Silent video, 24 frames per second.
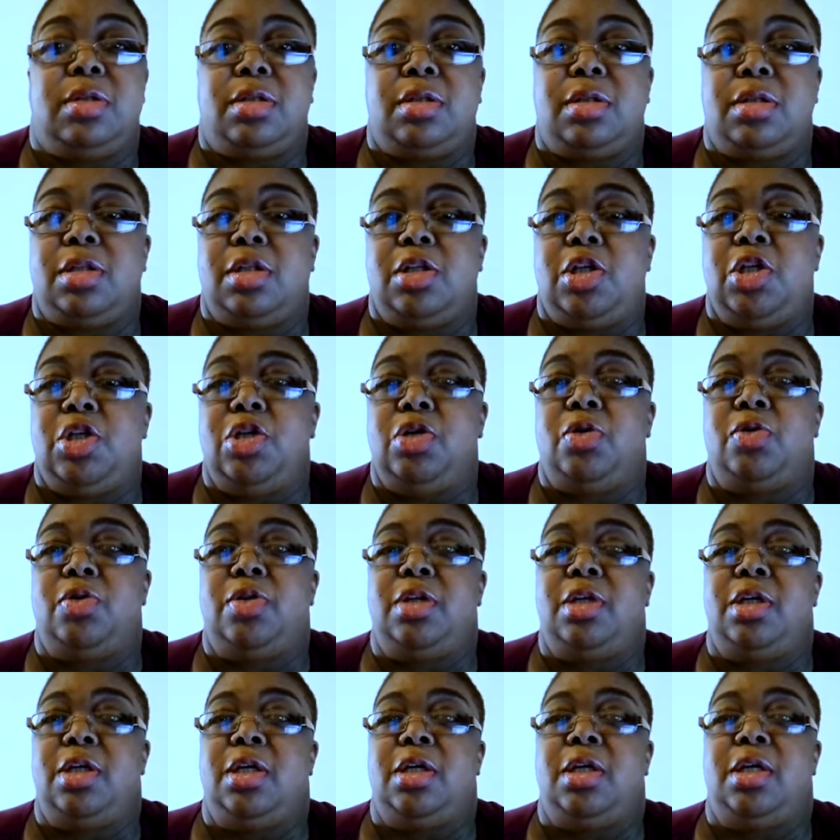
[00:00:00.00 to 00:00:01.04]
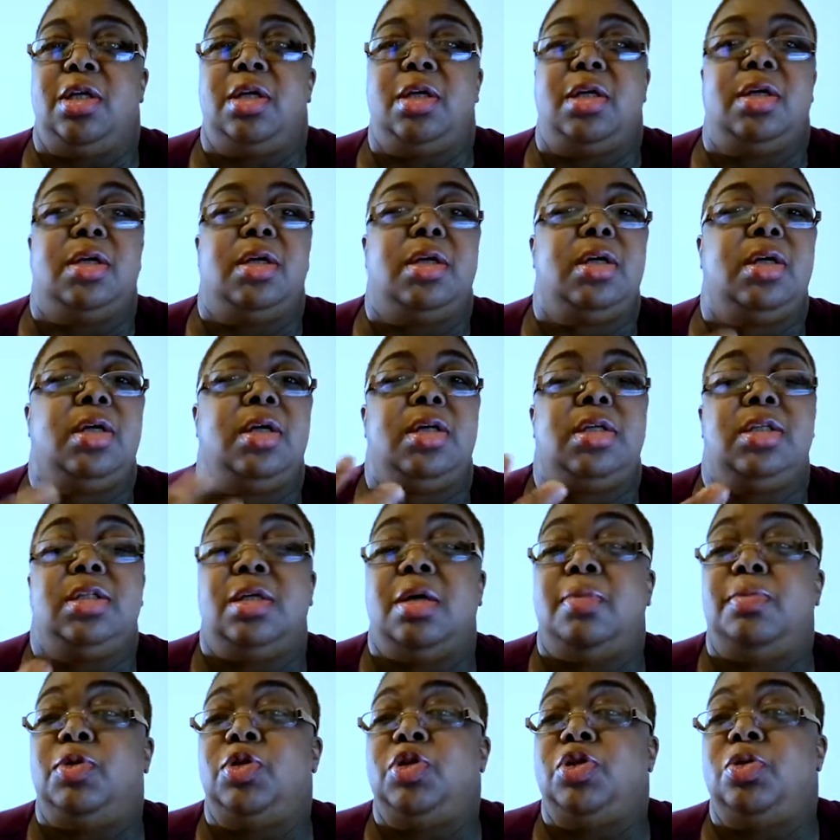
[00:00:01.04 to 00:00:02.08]
the
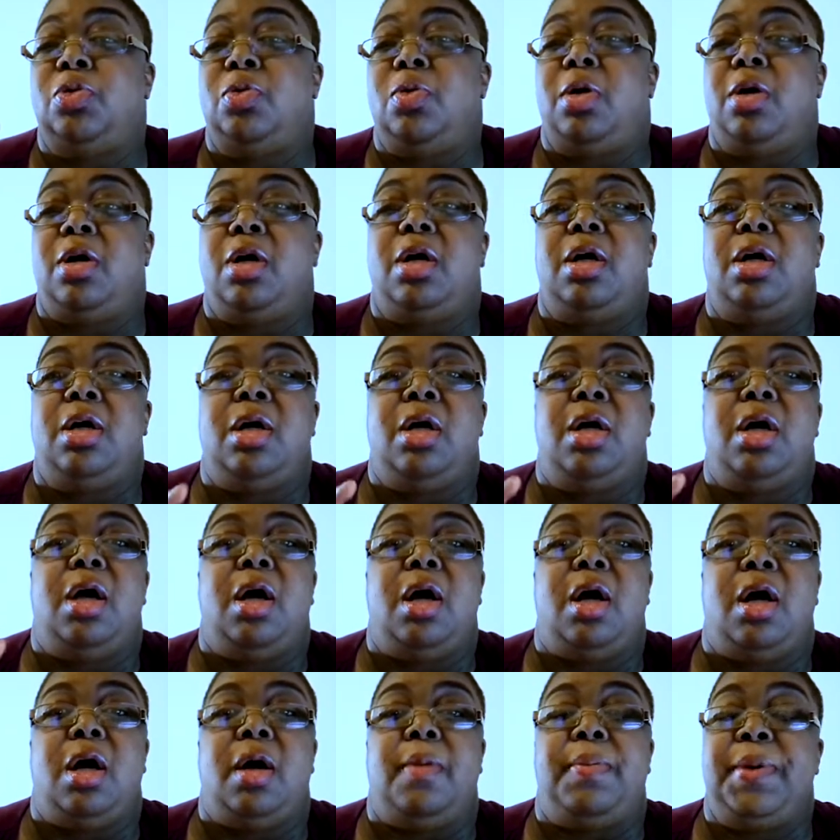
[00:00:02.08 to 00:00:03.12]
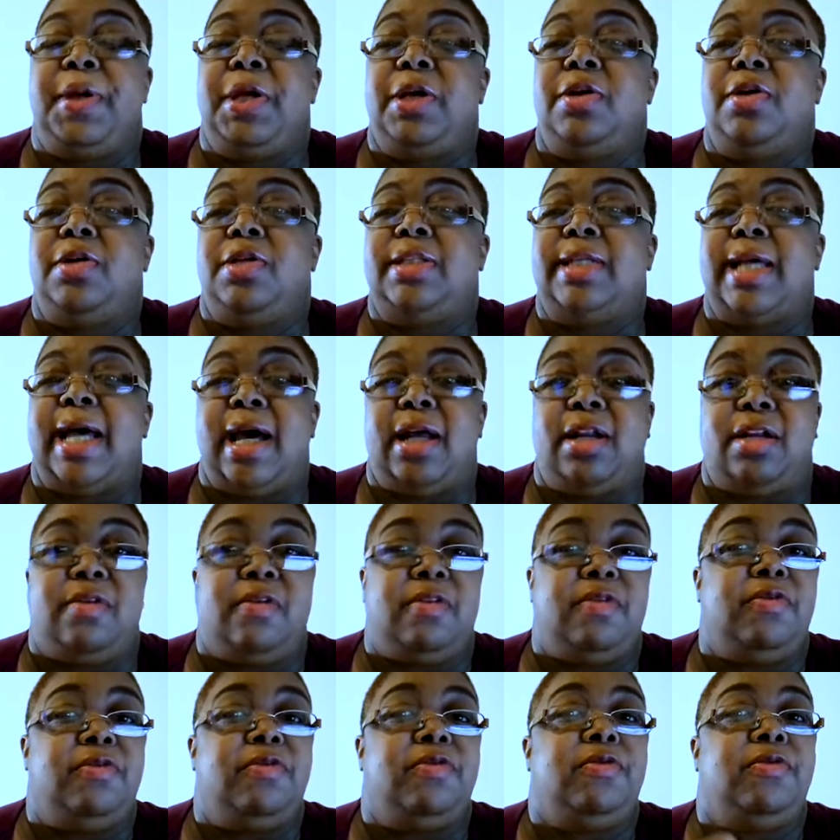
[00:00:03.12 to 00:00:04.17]
Dumbledore appears out
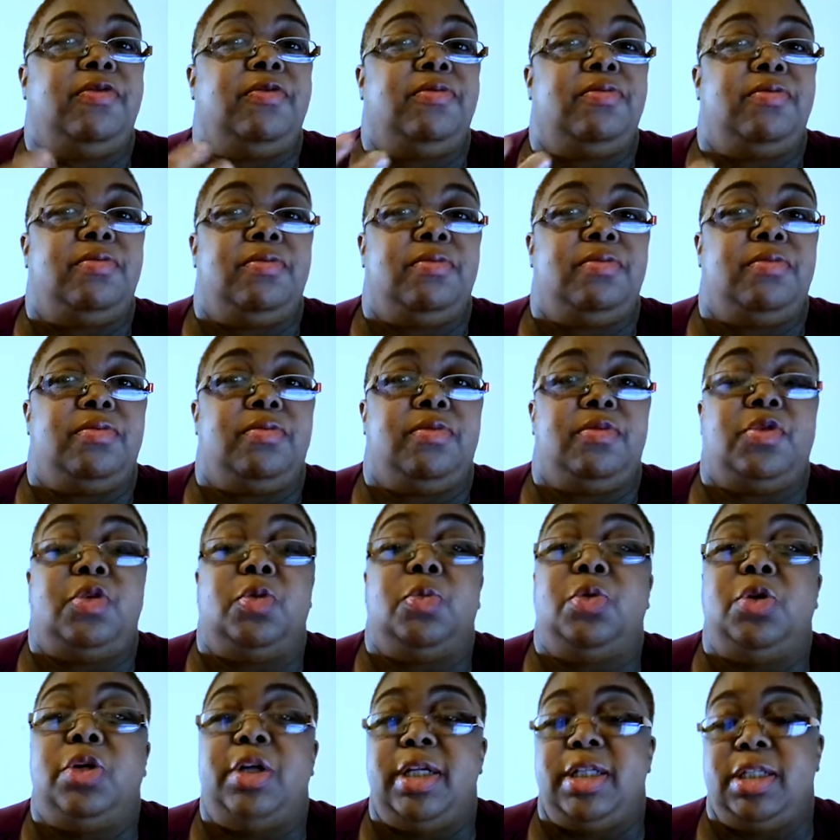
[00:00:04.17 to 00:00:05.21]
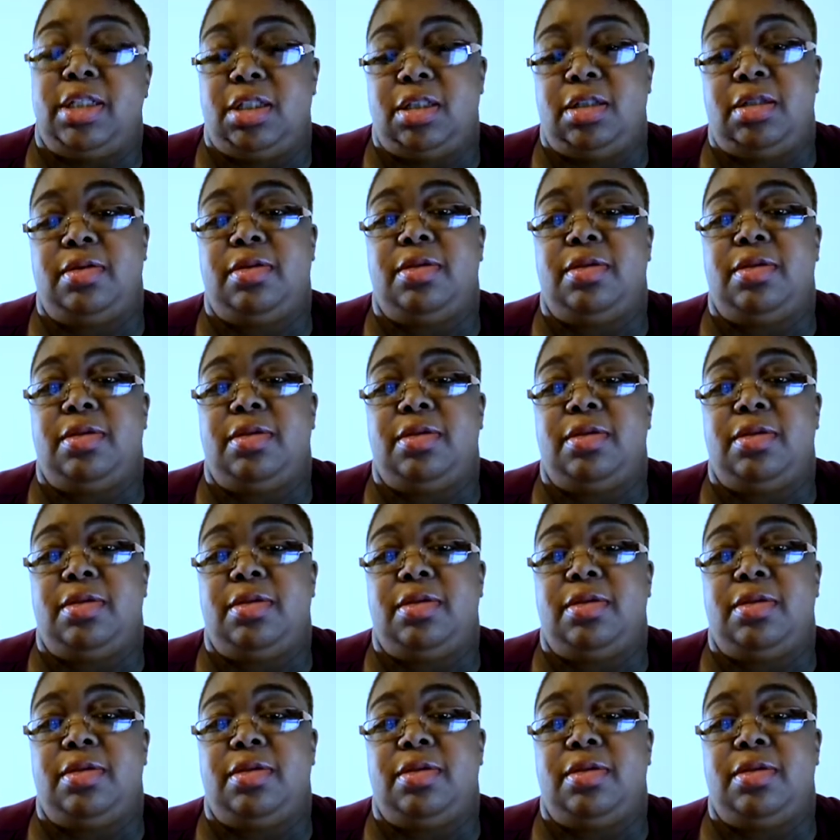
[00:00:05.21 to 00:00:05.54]
of the woods.